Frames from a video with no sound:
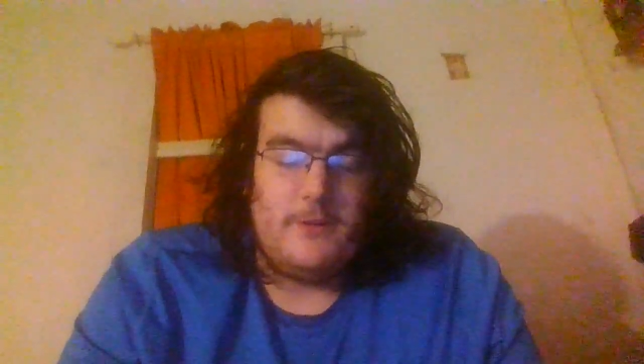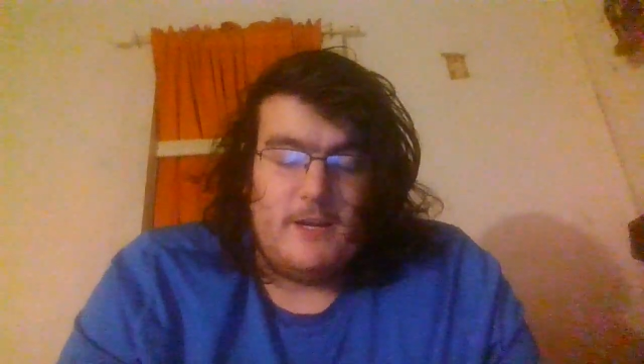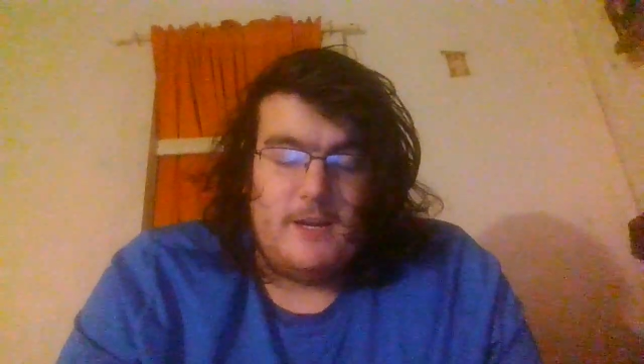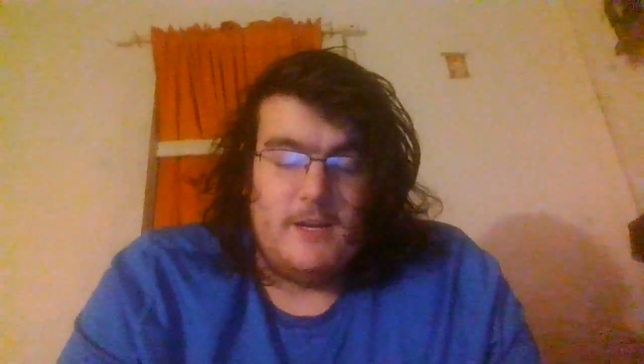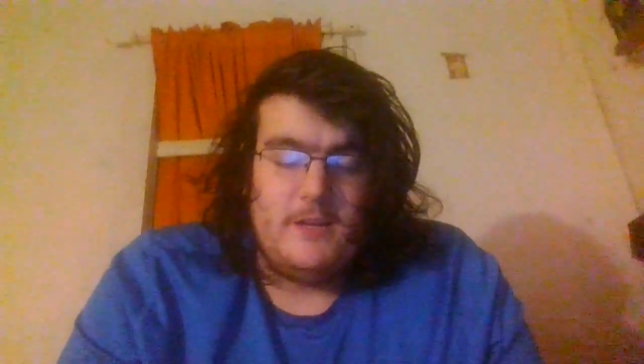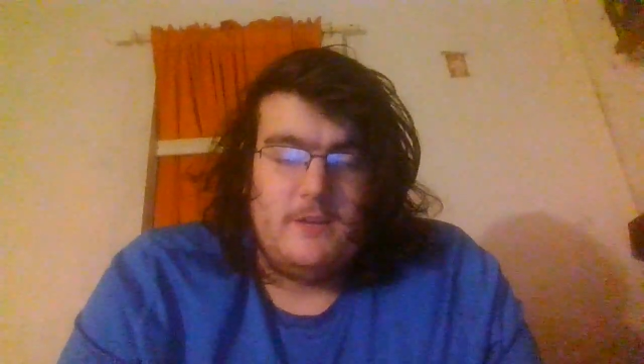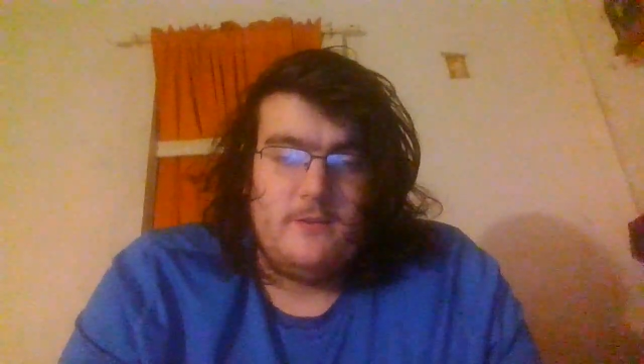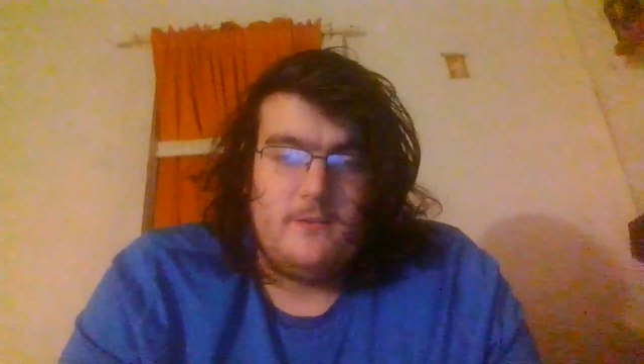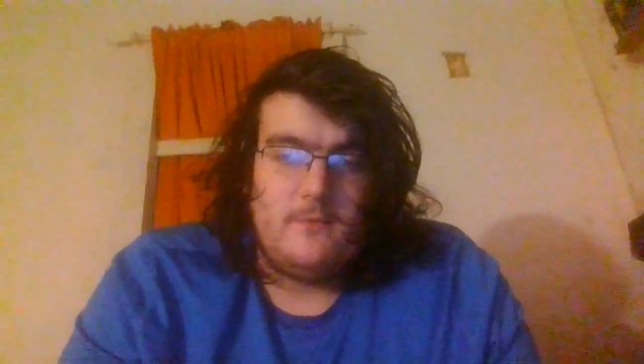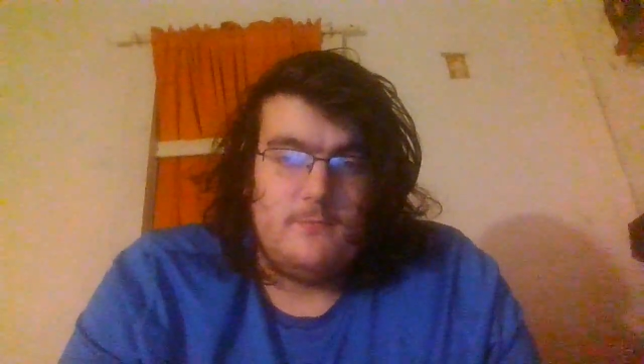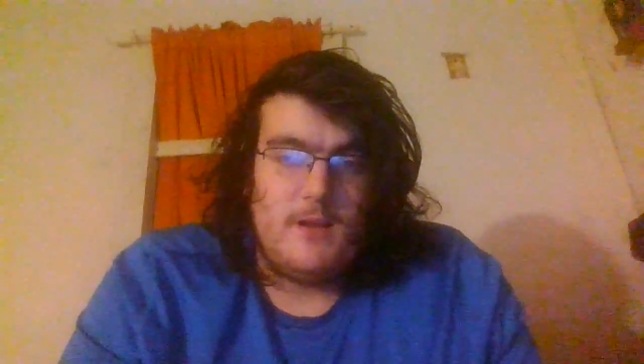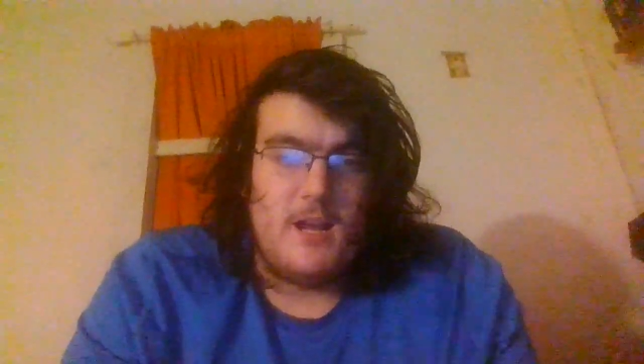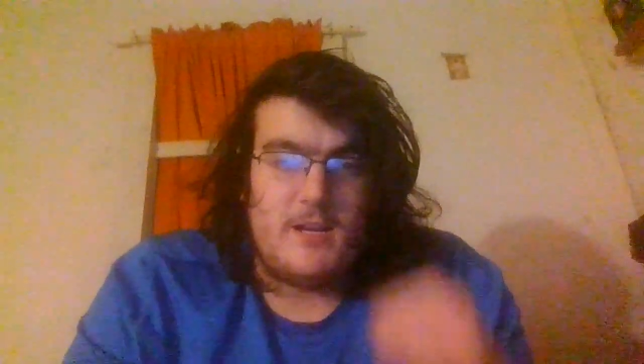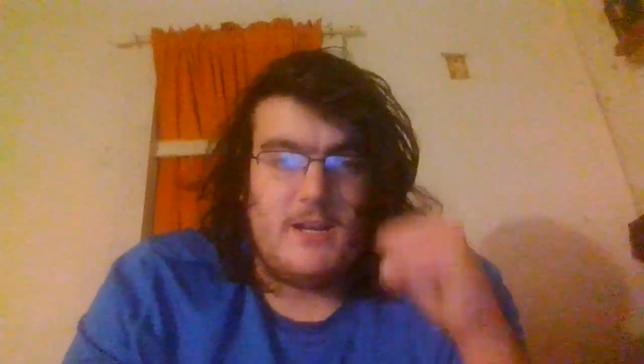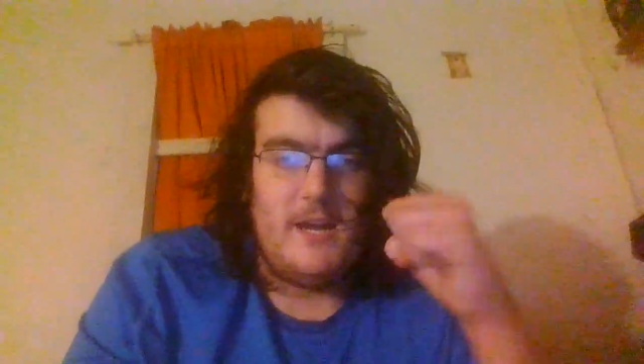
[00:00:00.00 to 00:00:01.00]
year.
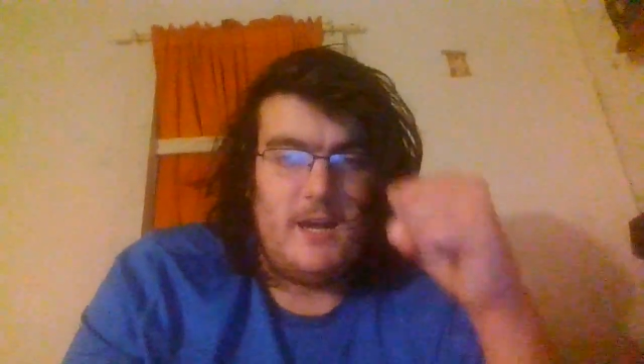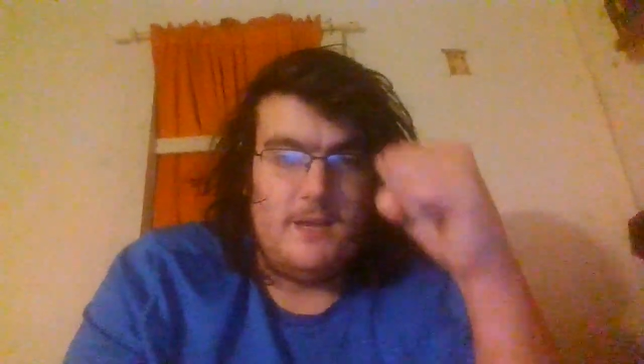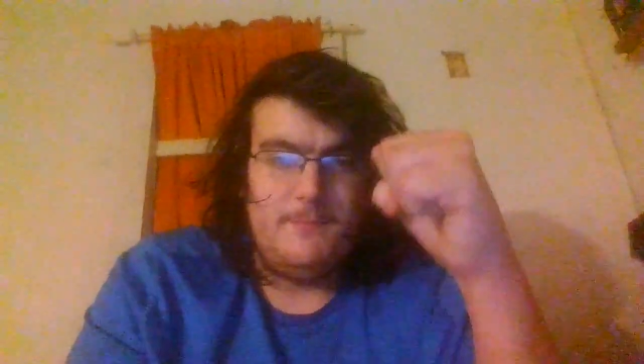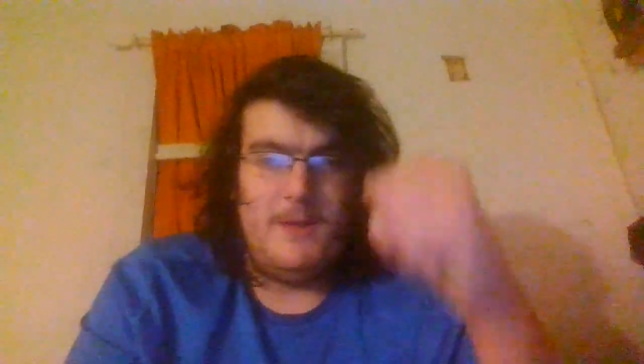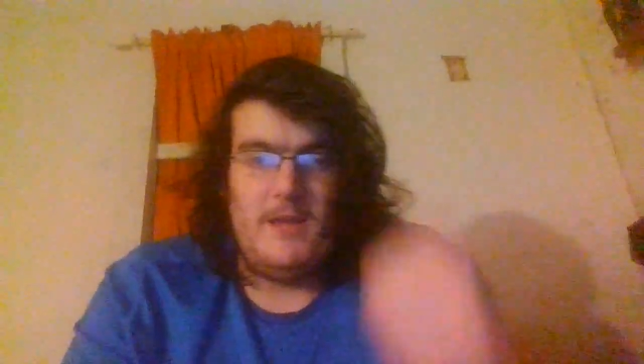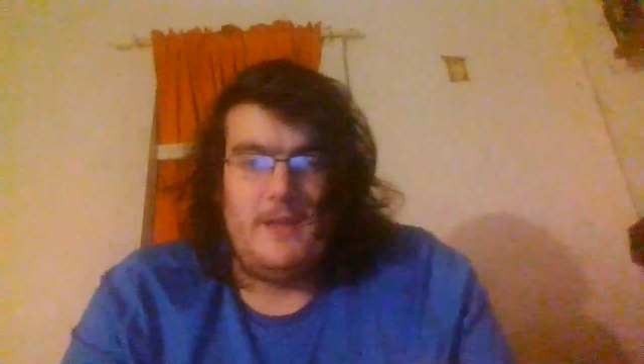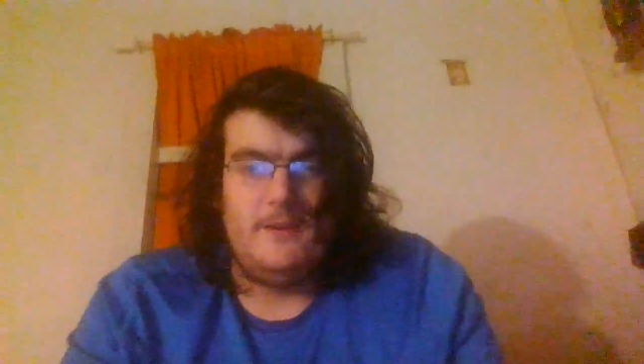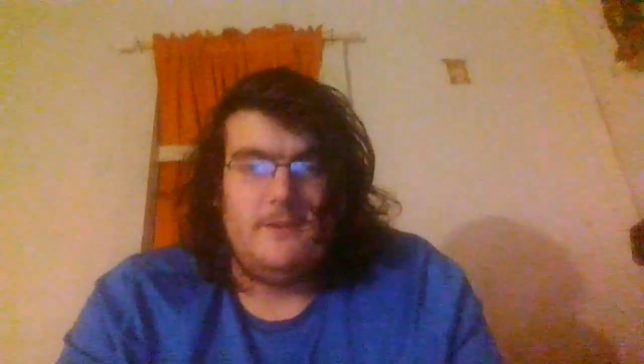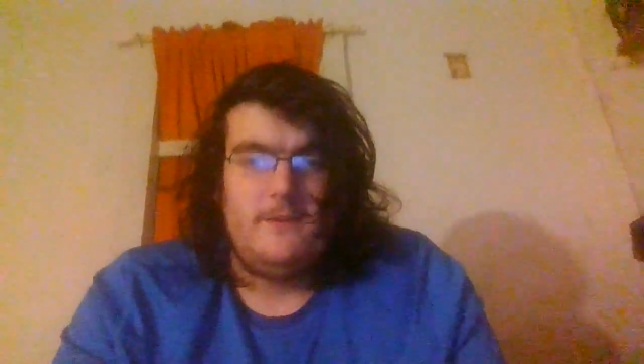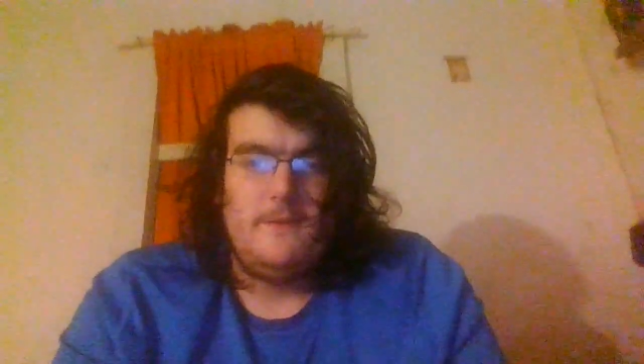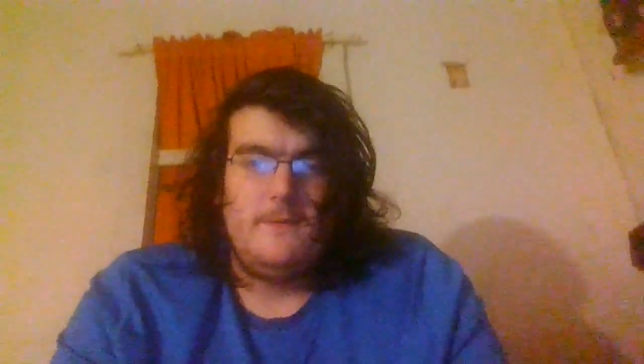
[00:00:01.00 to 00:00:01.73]
Rock on, man.